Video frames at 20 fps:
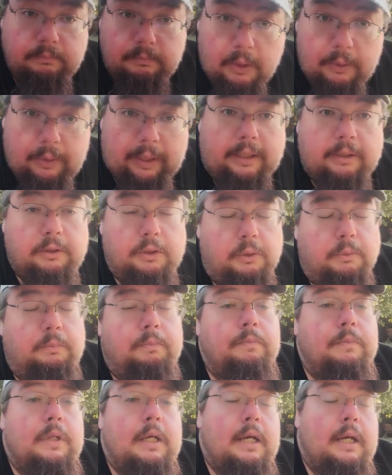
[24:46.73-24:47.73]
Okay, cool.
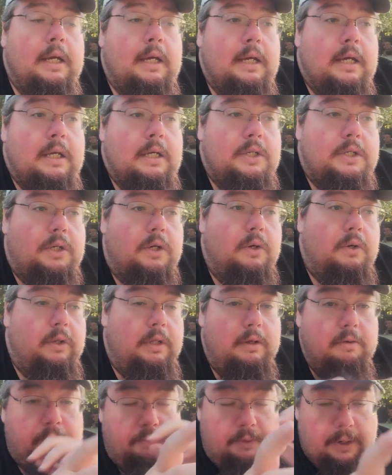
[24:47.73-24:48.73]
So
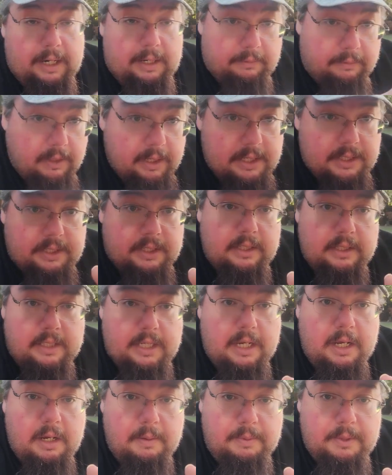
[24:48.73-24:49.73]
then Frank runs
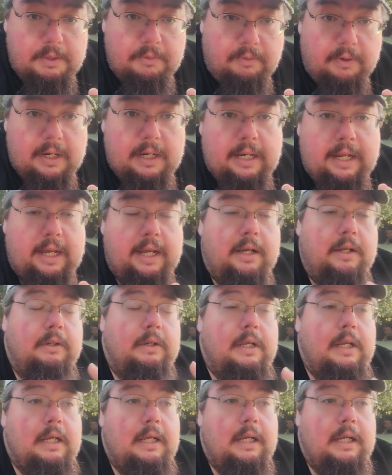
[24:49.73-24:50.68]
to help his friend out,